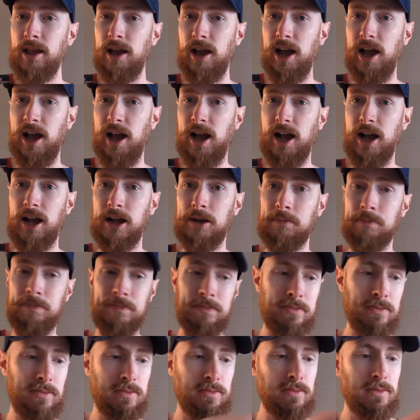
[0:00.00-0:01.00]
I
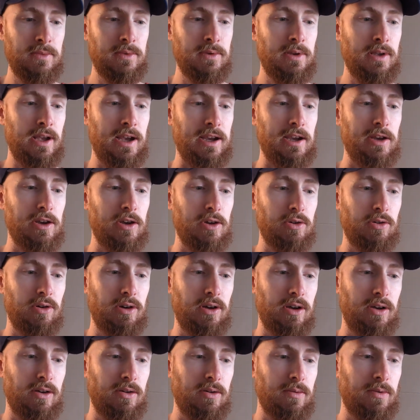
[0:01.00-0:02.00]
can go
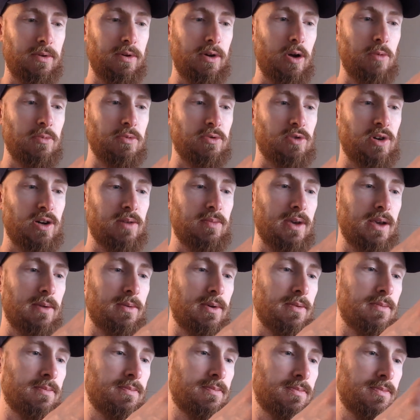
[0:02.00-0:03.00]
to a home screen
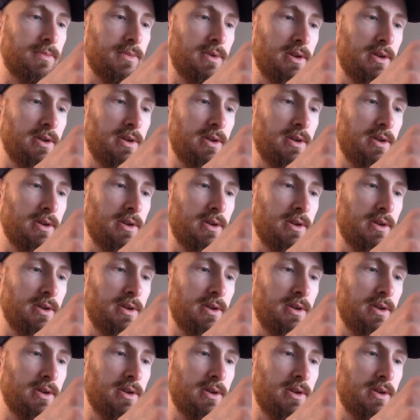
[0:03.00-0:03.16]
maybe.